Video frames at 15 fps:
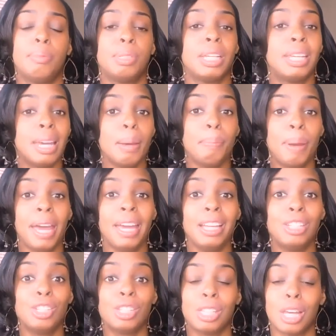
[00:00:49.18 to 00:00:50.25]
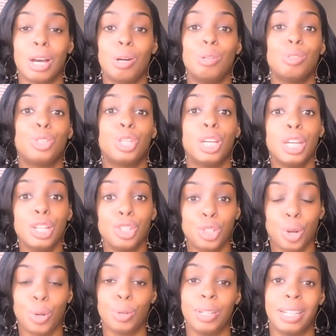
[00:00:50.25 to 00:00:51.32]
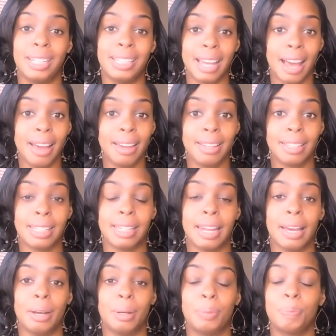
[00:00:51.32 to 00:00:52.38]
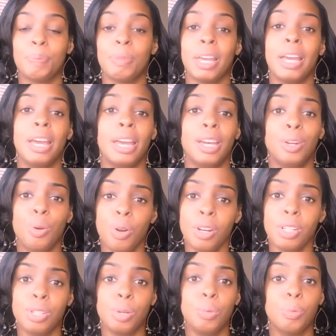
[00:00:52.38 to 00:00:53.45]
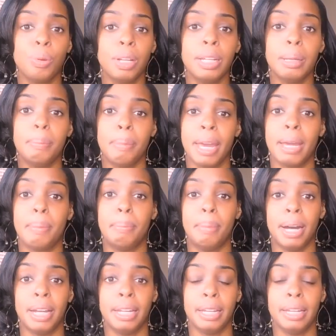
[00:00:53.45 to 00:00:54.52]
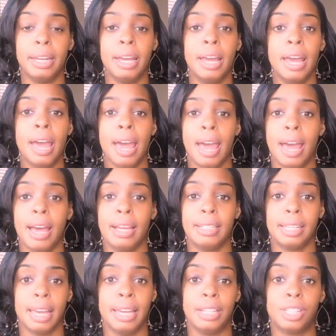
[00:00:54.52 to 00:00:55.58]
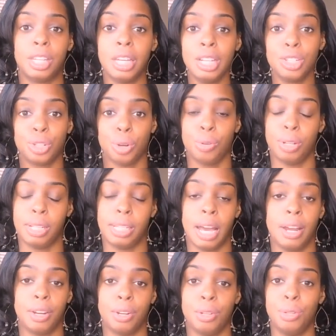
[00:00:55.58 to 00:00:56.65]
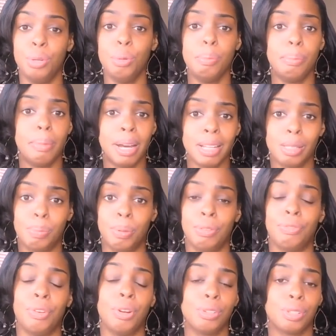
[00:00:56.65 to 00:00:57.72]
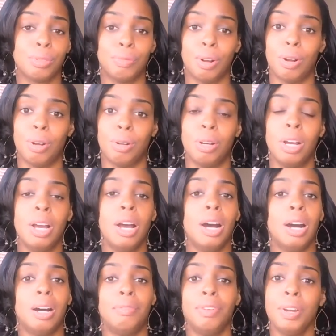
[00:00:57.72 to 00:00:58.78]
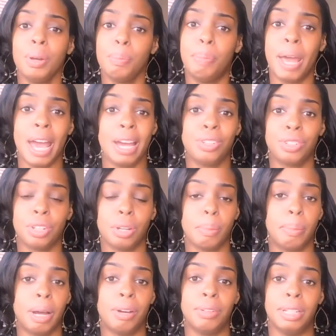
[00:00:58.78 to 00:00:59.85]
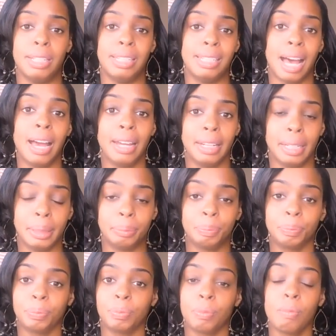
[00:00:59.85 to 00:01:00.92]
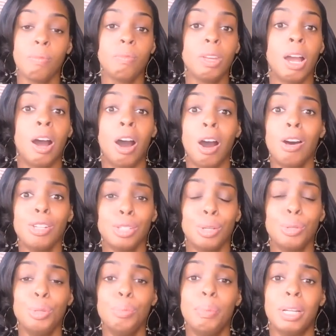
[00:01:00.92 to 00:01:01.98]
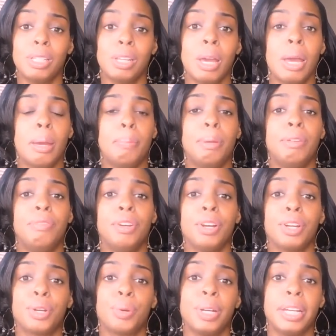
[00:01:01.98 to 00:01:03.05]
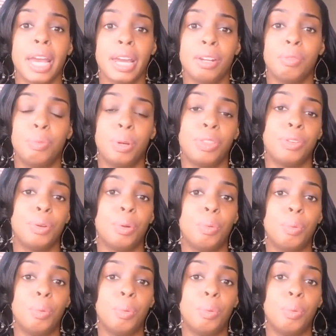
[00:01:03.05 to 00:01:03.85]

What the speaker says: to get paid to sell t-shirt designs. Now, in order to really make money as a t-shirt designer, you must be, first of all, very passionate about designing. Also, you must be very creative with your